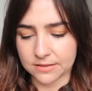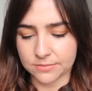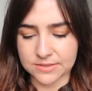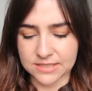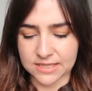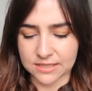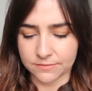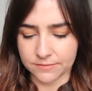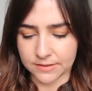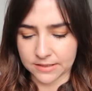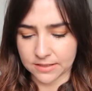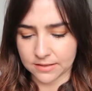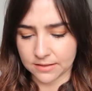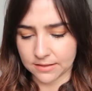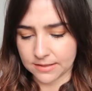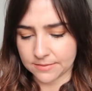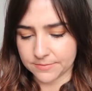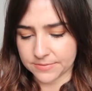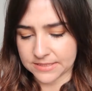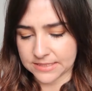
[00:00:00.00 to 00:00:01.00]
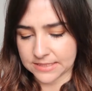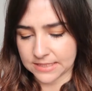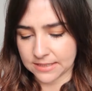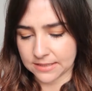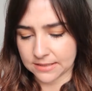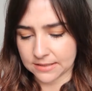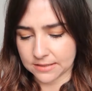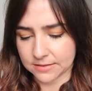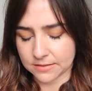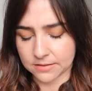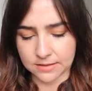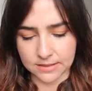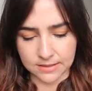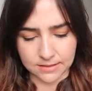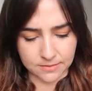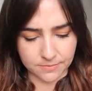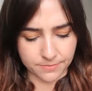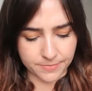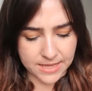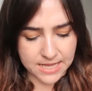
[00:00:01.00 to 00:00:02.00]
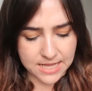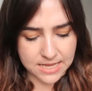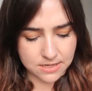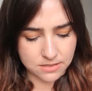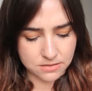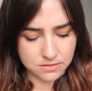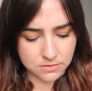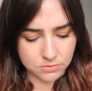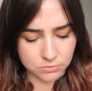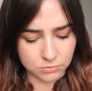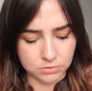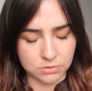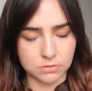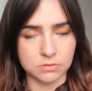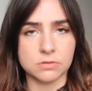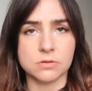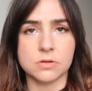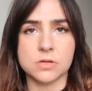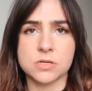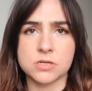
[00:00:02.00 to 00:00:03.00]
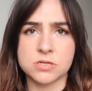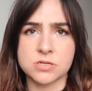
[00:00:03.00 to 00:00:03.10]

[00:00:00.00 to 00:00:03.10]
It's kind of like a lipstick pen. Hold on.